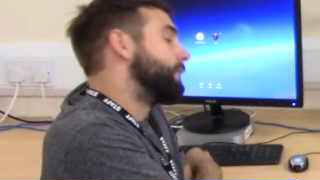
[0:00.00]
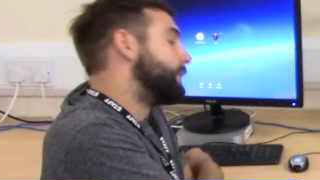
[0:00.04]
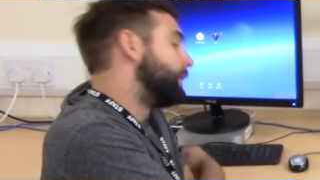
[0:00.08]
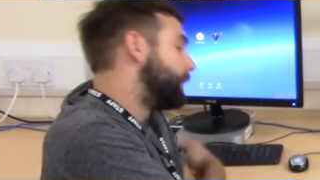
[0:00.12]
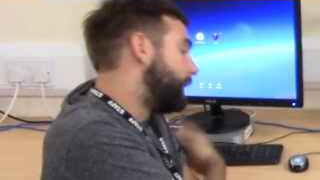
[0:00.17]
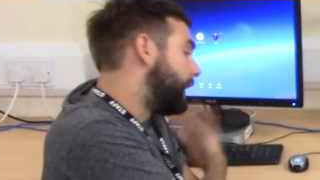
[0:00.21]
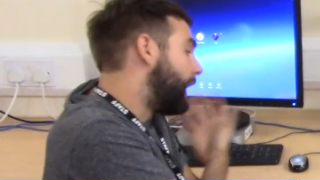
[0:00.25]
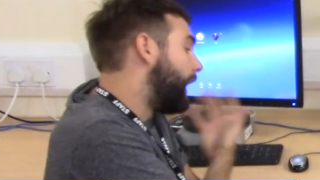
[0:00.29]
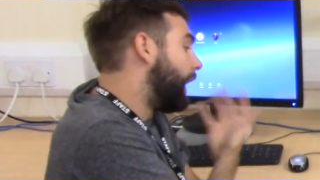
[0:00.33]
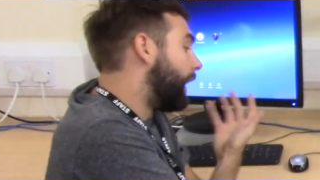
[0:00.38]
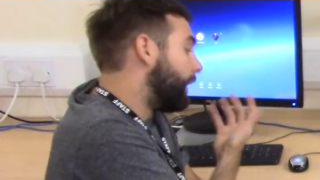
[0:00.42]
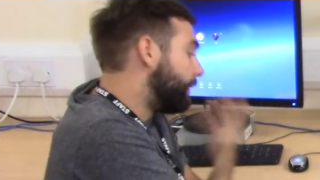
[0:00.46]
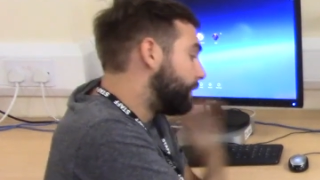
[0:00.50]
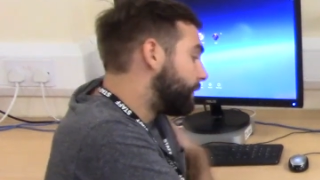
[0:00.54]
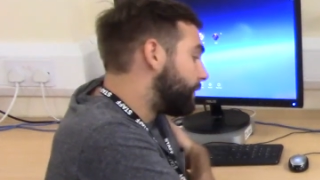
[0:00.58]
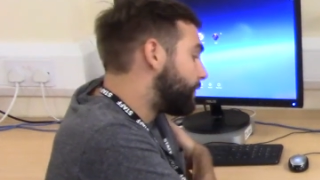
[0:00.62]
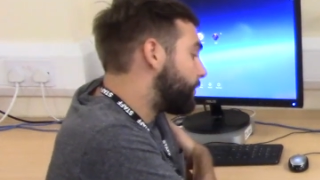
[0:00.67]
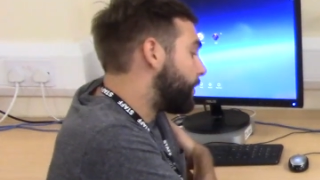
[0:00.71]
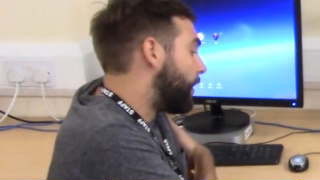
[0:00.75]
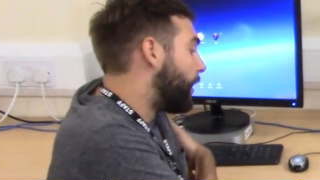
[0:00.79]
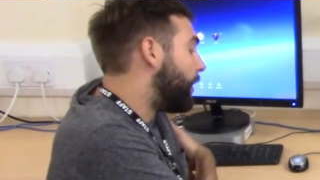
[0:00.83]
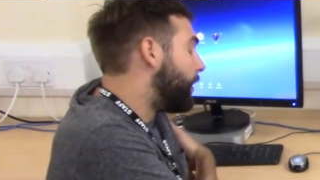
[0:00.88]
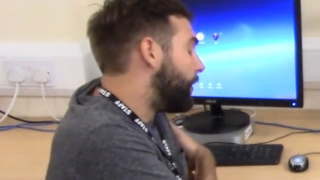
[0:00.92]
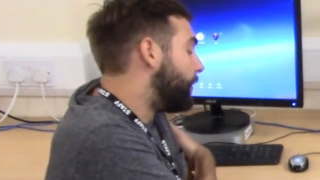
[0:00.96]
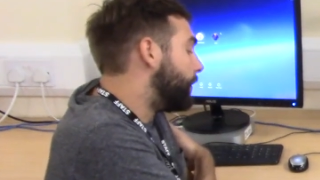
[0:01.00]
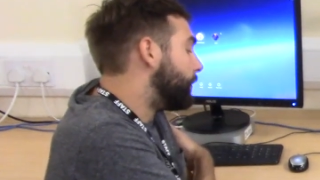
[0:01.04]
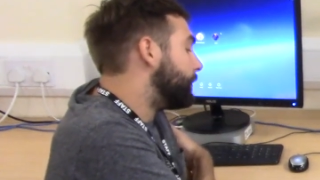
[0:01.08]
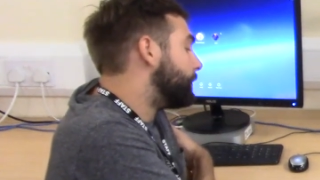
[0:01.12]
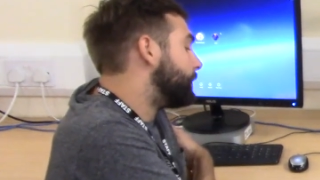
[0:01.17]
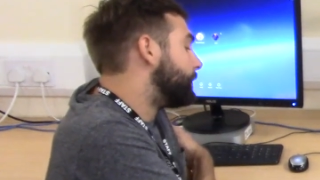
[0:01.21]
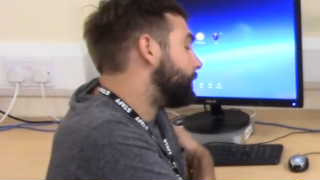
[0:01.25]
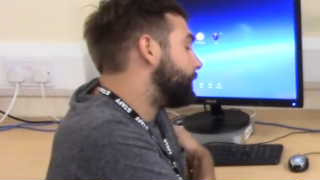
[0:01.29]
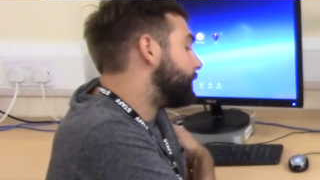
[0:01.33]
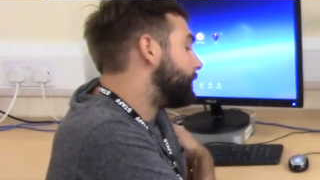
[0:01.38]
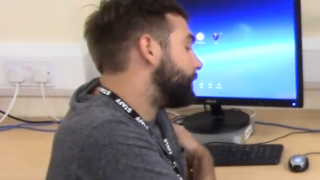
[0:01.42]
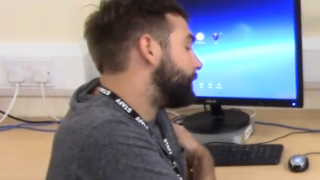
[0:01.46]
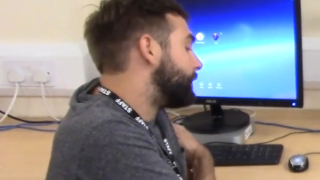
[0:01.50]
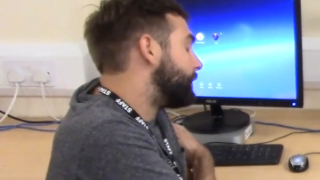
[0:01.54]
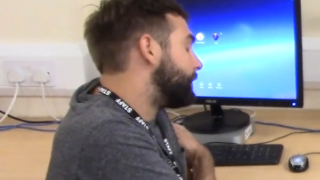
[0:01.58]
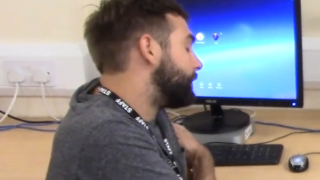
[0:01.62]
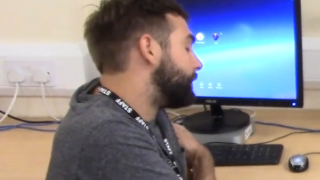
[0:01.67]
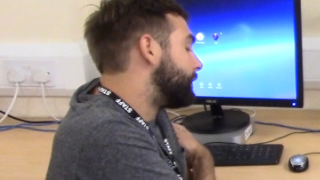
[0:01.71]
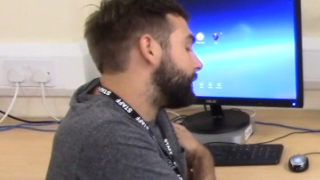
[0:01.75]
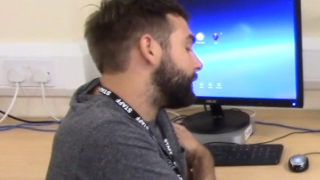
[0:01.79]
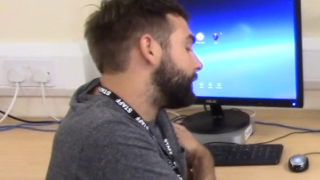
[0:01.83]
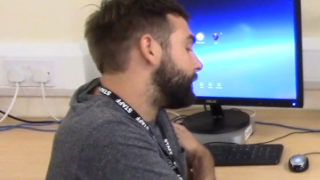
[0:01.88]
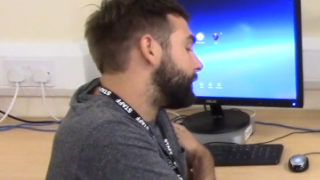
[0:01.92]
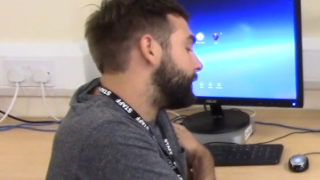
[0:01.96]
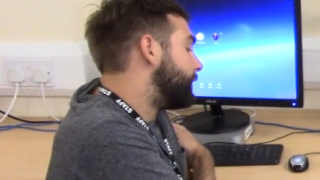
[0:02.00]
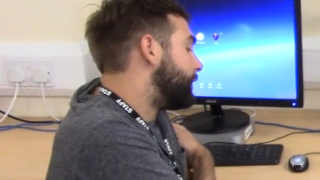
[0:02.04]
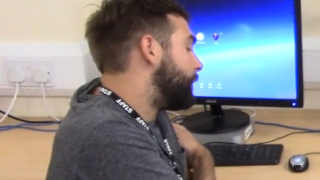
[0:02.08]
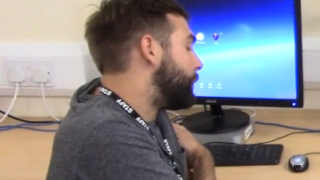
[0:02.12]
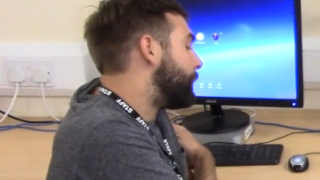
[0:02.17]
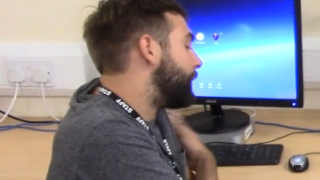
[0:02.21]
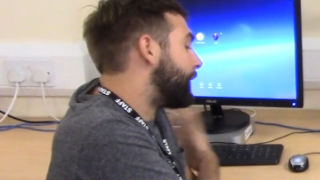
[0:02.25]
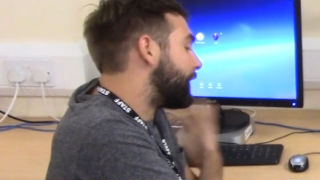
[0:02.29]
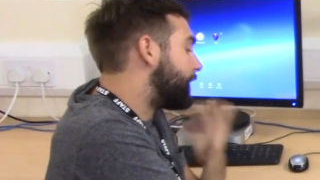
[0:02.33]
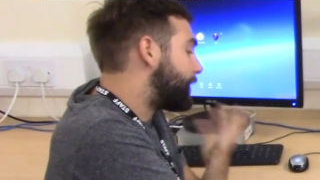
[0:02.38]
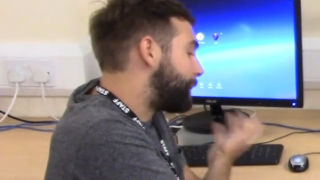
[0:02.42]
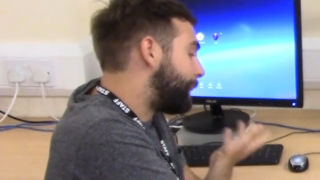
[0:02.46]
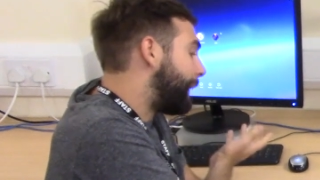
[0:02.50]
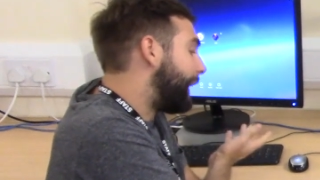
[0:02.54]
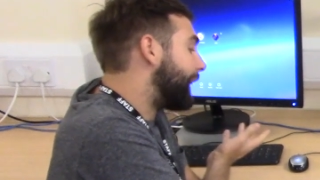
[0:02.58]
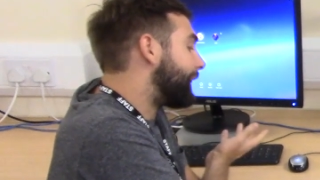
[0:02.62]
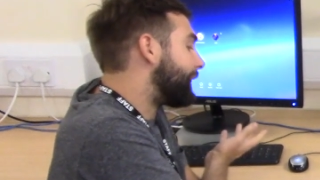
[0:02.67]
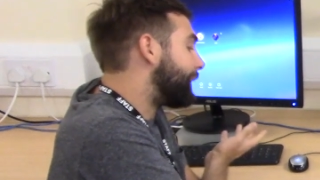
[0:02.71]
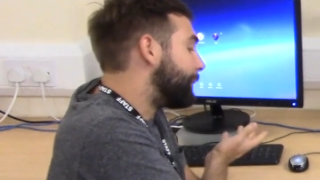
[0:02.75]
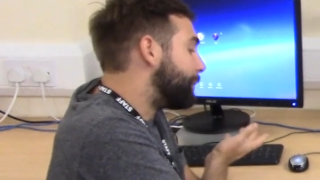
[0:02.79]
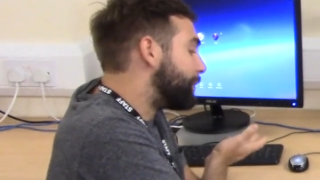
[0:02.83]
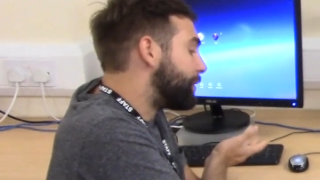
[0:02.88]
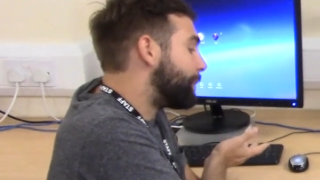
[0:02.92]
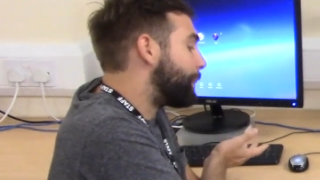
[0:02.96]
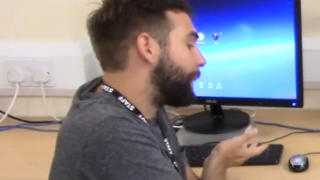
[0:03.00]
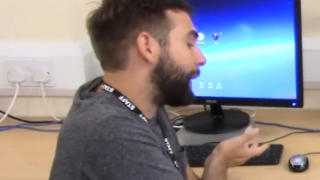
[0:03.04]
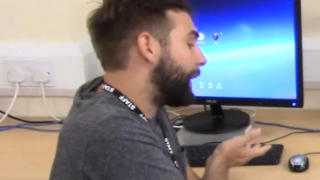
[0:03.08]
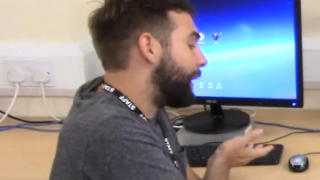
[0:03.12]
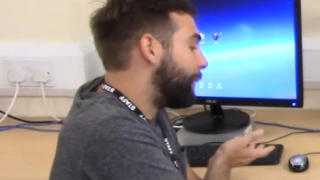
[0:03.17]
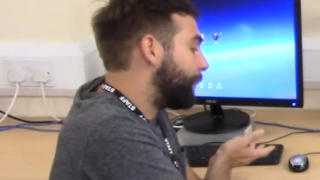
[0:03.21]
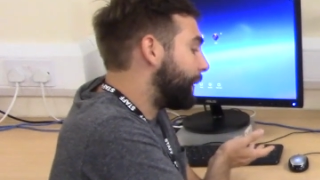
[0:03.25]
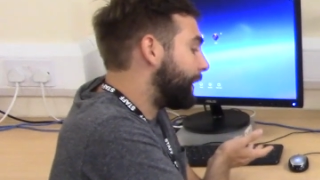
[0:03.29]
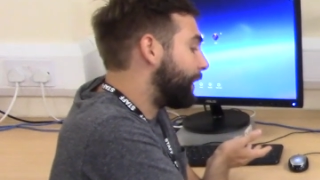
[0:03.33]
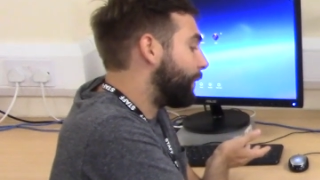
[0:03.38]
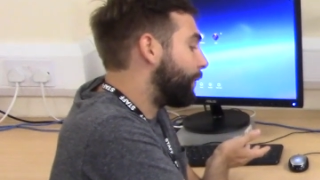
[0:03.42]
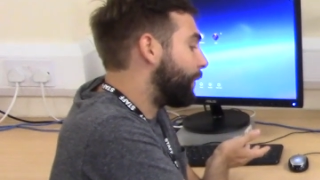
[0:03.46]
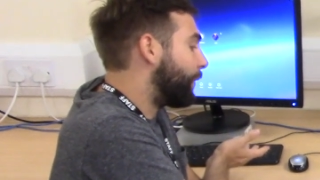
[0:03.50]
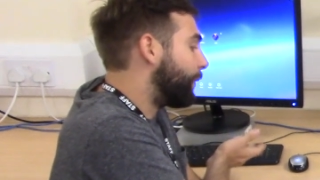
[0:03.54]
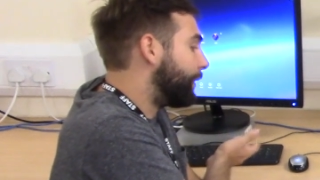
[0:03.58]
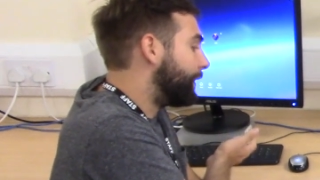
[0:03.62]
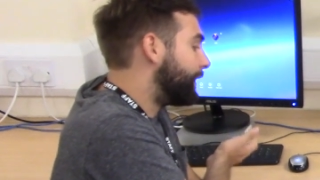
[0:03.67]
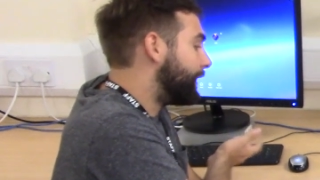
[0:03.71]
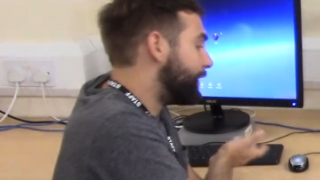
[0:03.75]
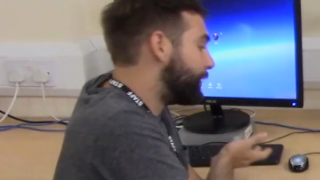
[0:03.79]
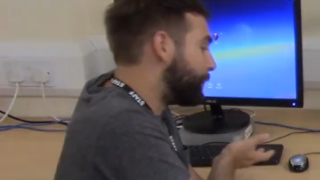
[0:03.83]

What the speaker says: Yeah, so you would expect them to play a bigger role in this